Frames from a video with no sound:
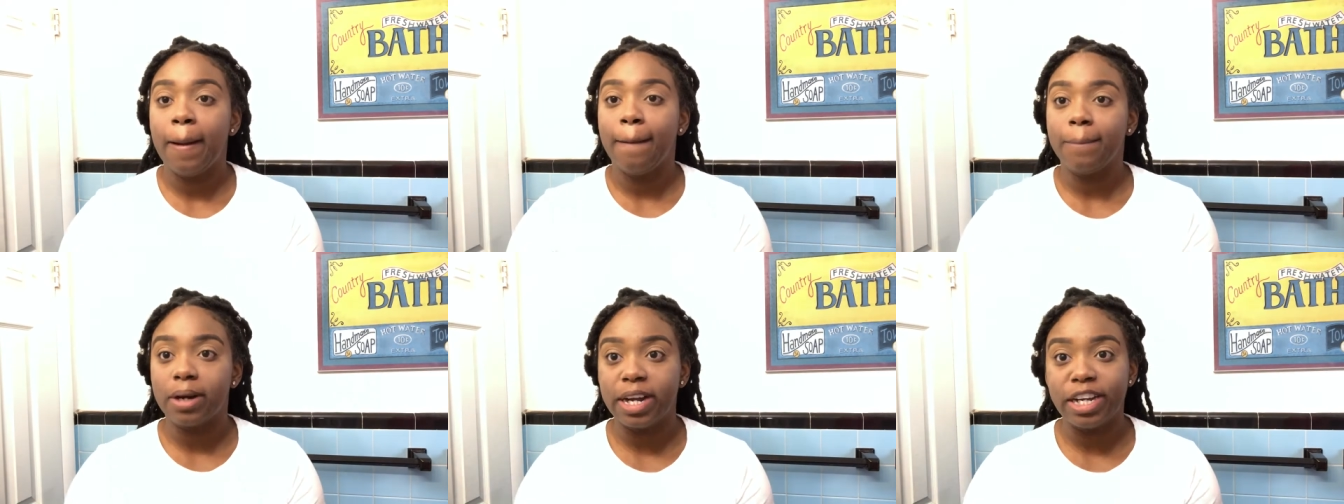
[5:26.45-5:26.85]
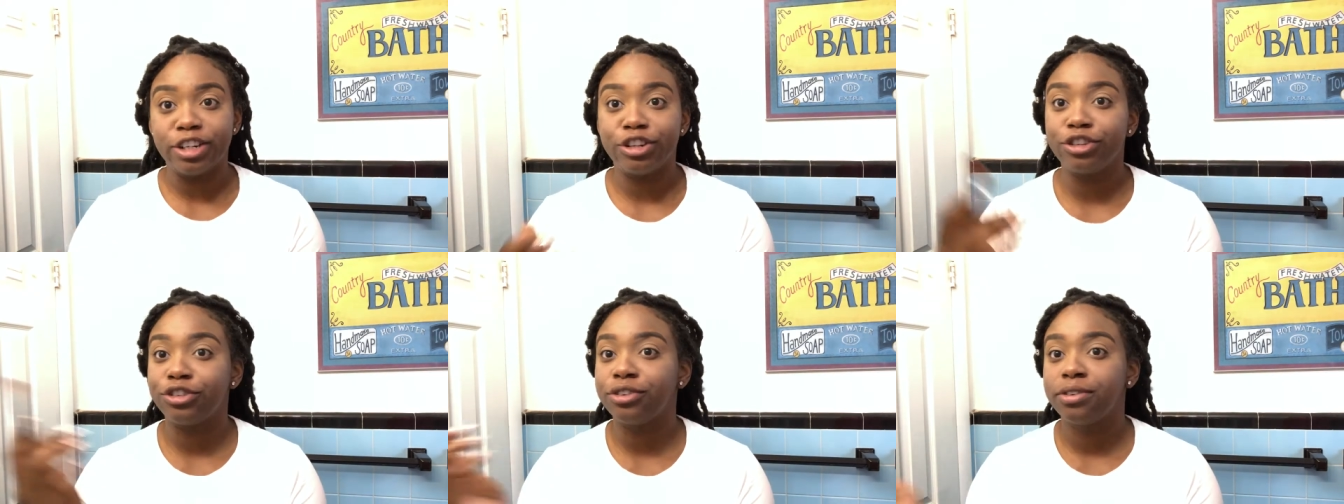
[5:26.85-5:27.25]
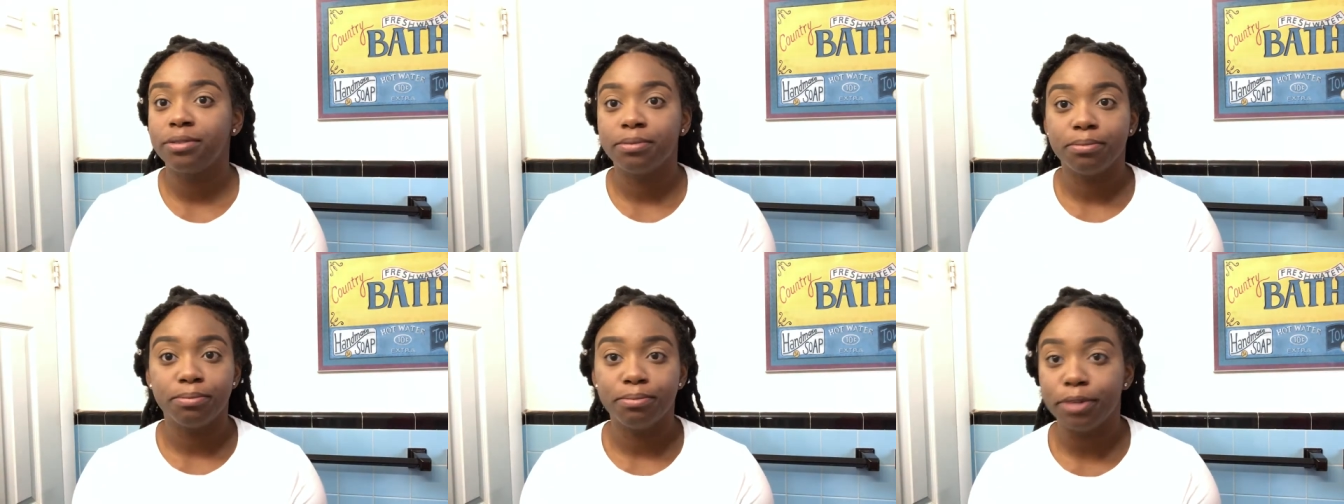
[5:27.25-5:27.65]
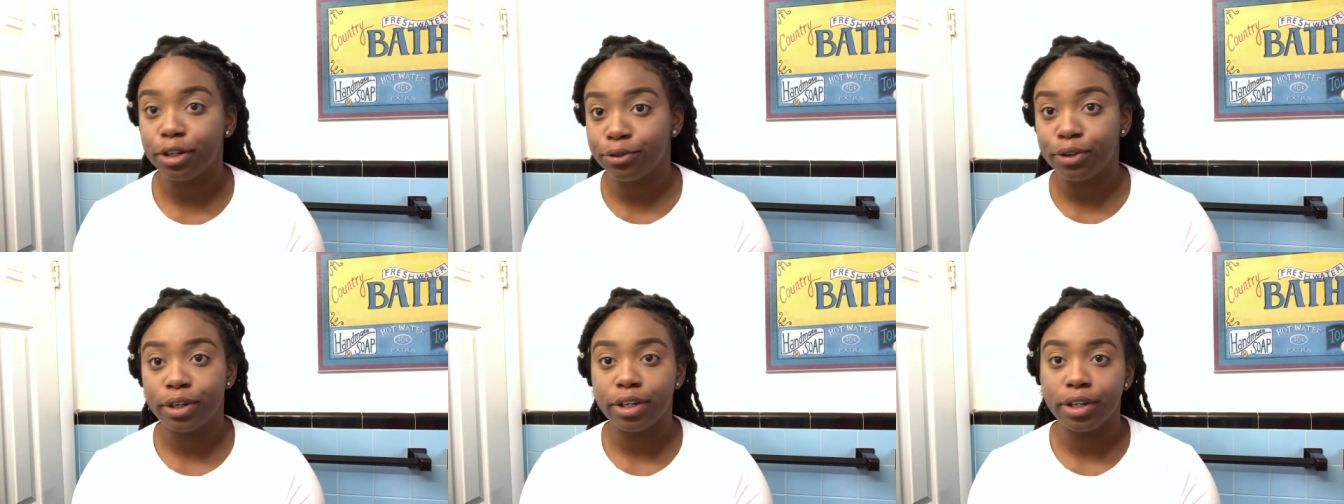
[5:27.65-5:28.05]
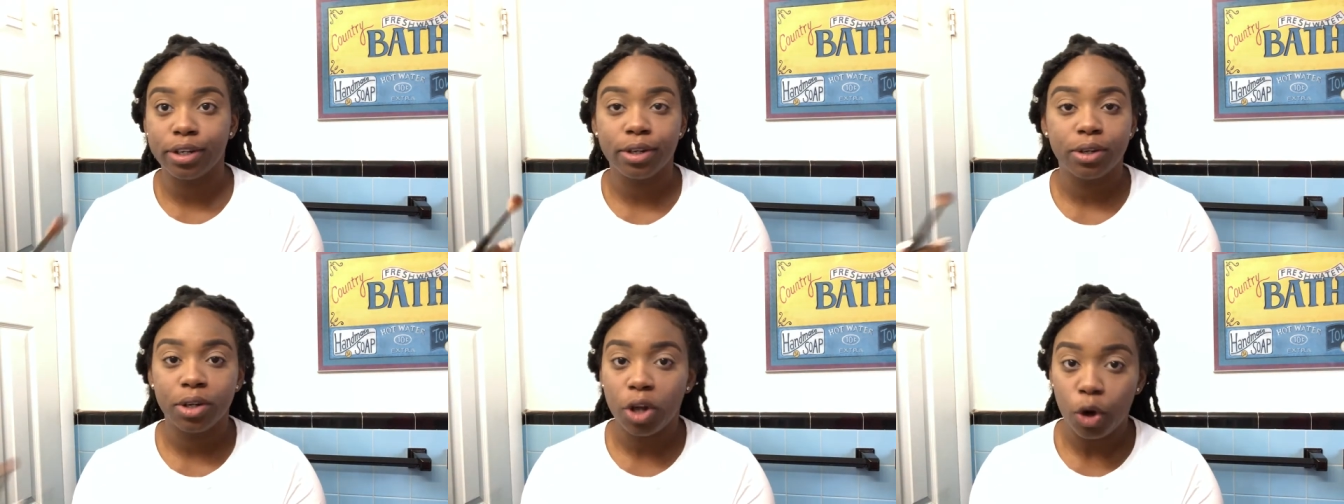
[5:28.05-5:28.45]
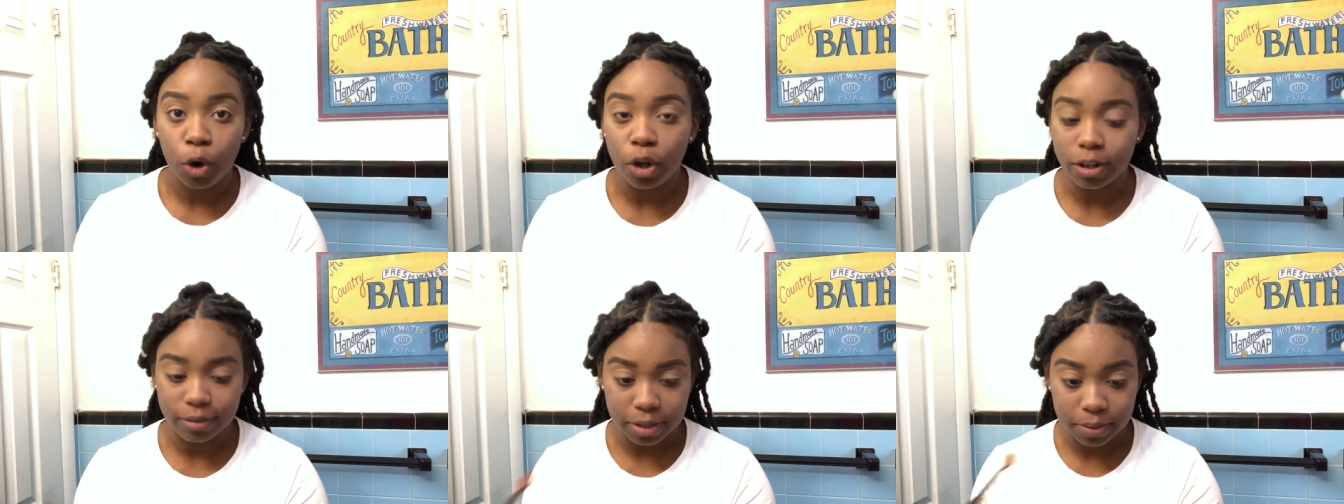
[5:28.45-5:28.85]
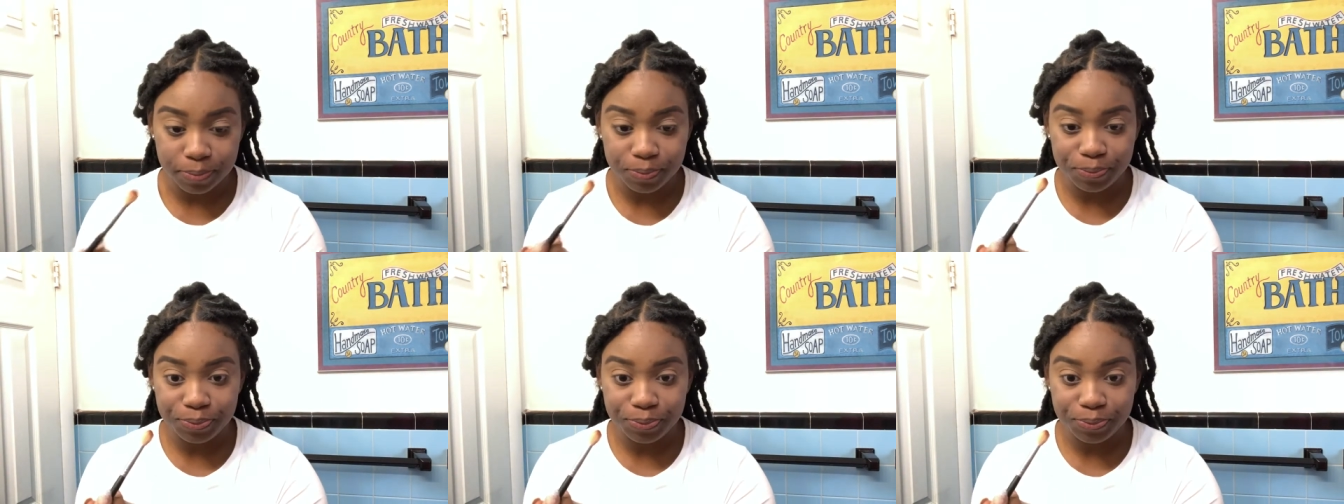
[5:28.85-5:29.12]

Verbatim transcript: Brush, mirror, all of it.